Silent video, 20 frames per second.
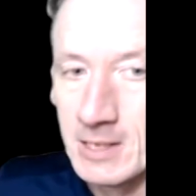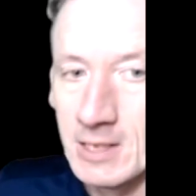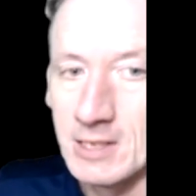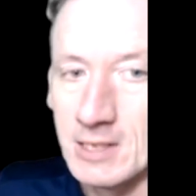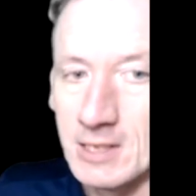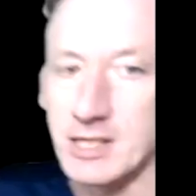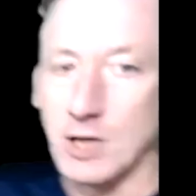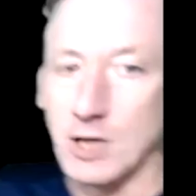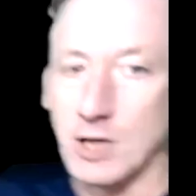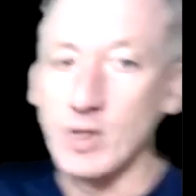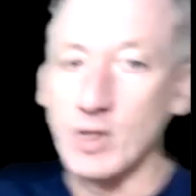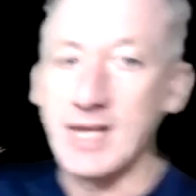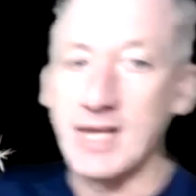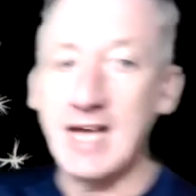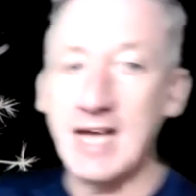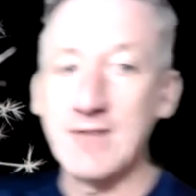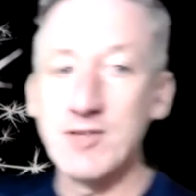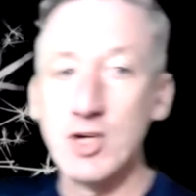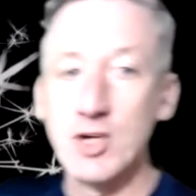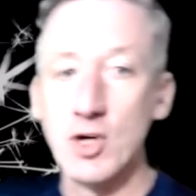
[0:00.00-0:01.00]
So we
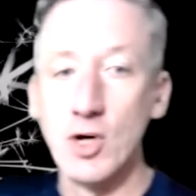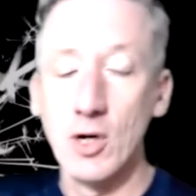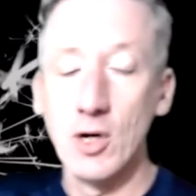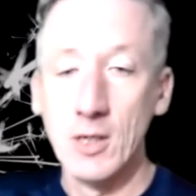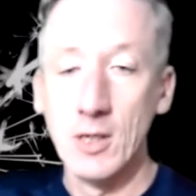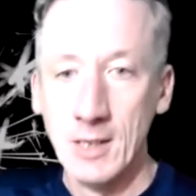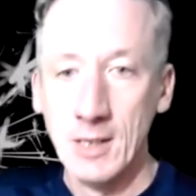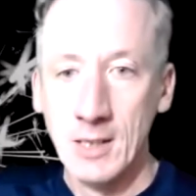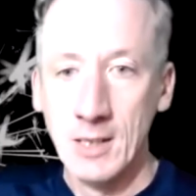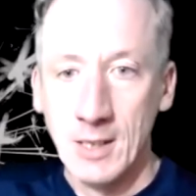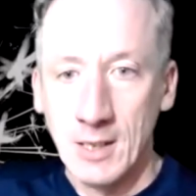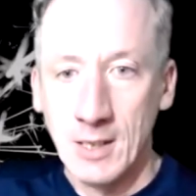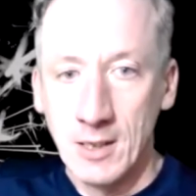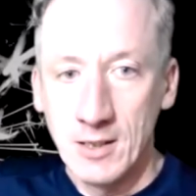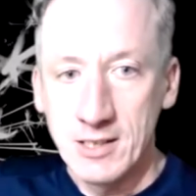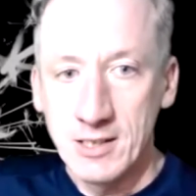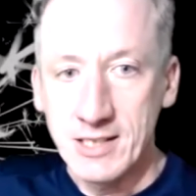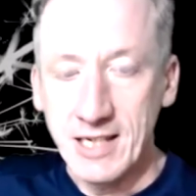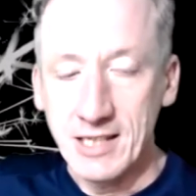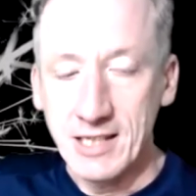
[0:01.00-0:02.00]
have got
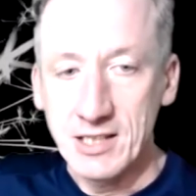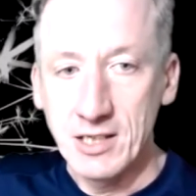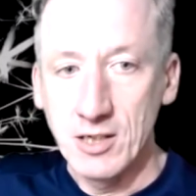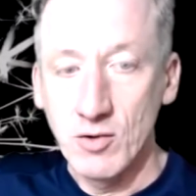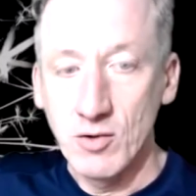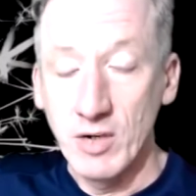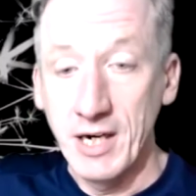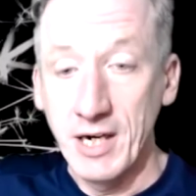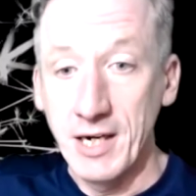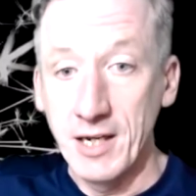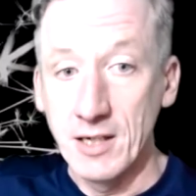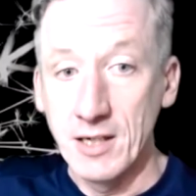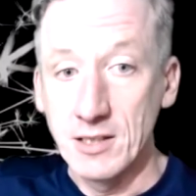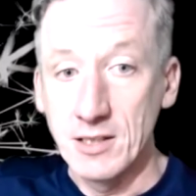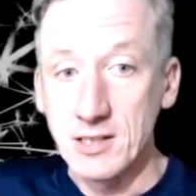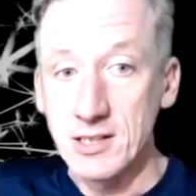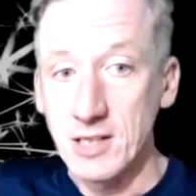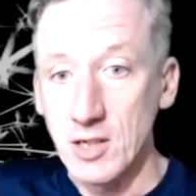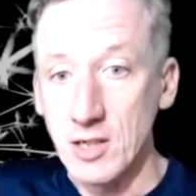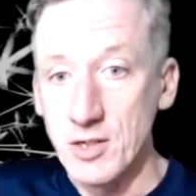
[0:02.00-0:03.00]
6 ingredients.
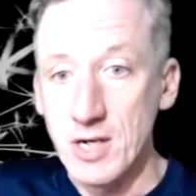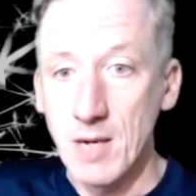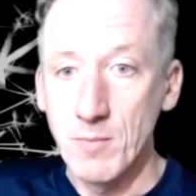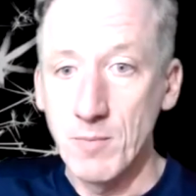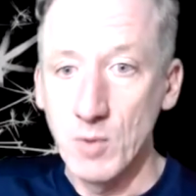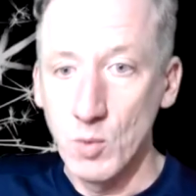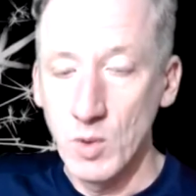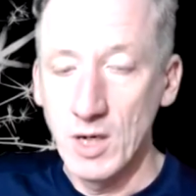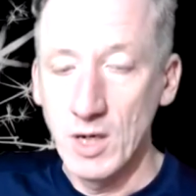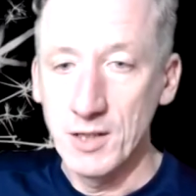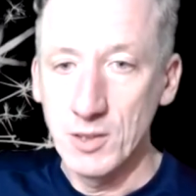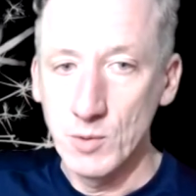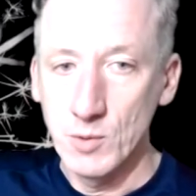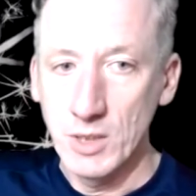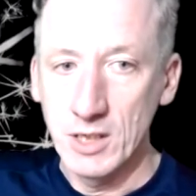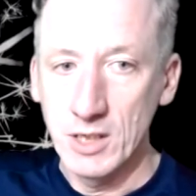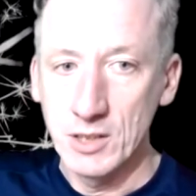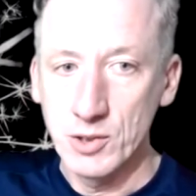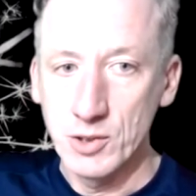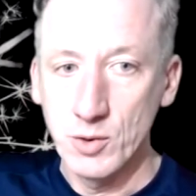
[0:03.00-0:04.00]
So number 1 that we're
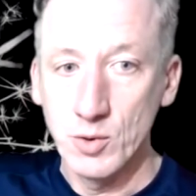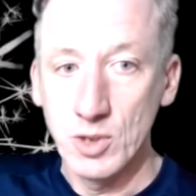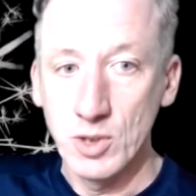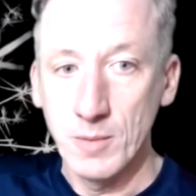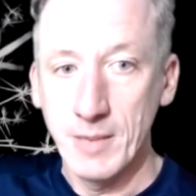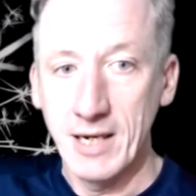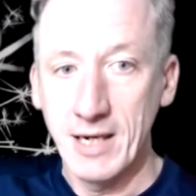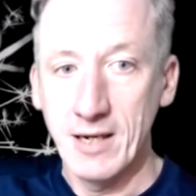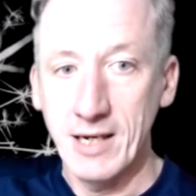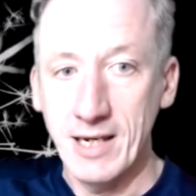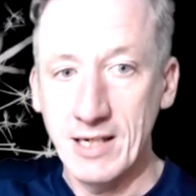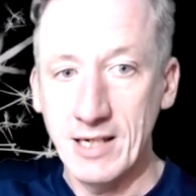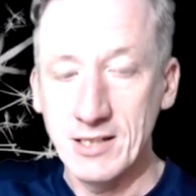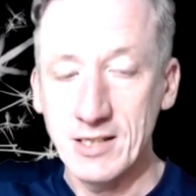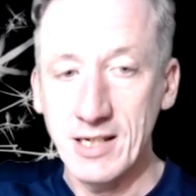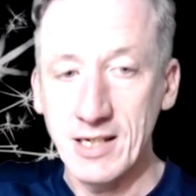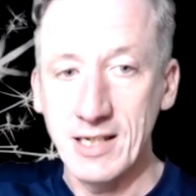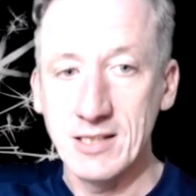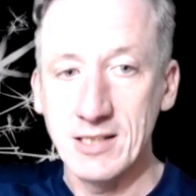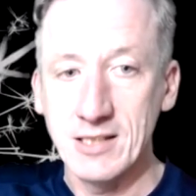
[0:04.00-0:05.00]
going to talk about is
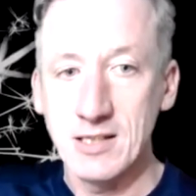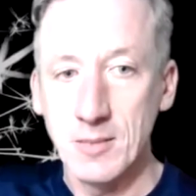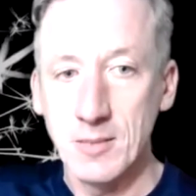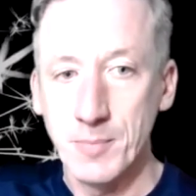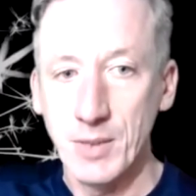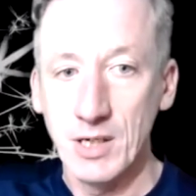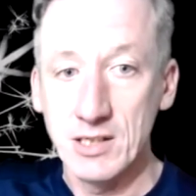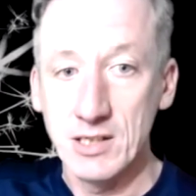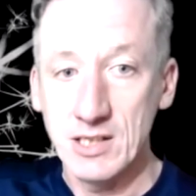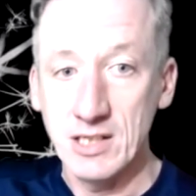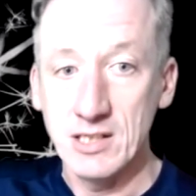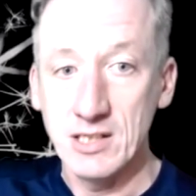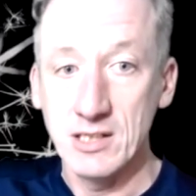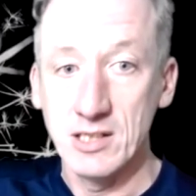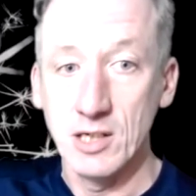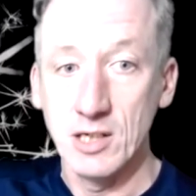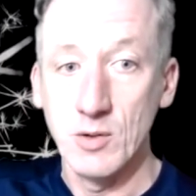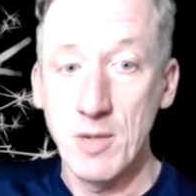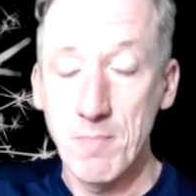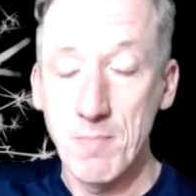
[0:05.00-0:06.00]
the ability to
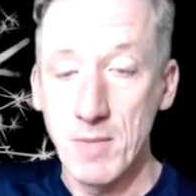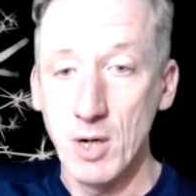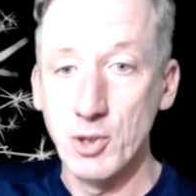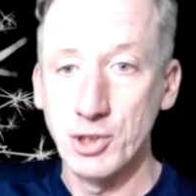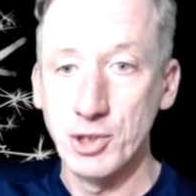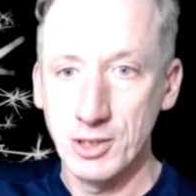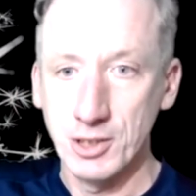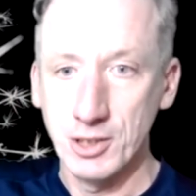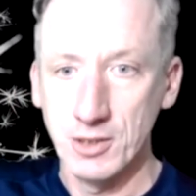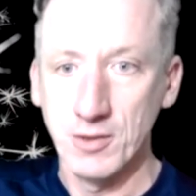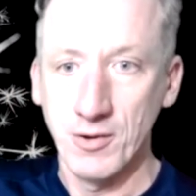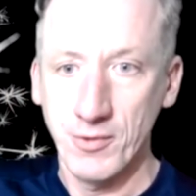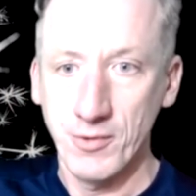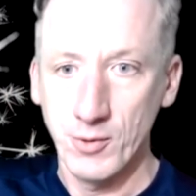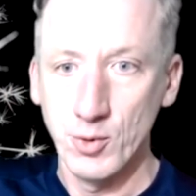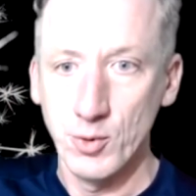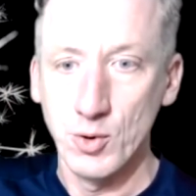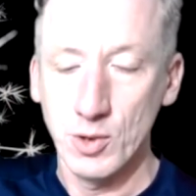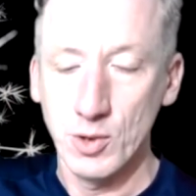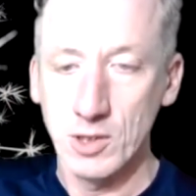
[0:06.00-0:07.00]
do emotion and
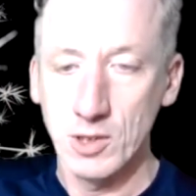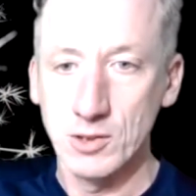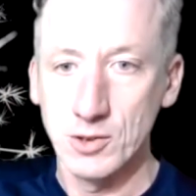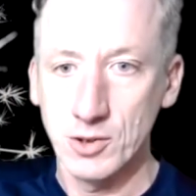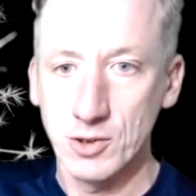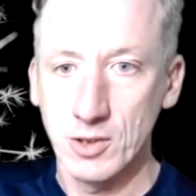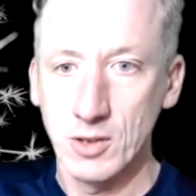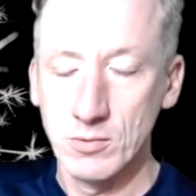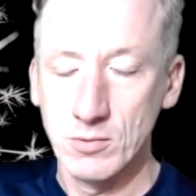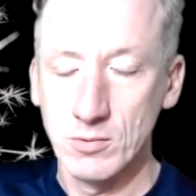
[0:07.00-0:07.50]
thought control.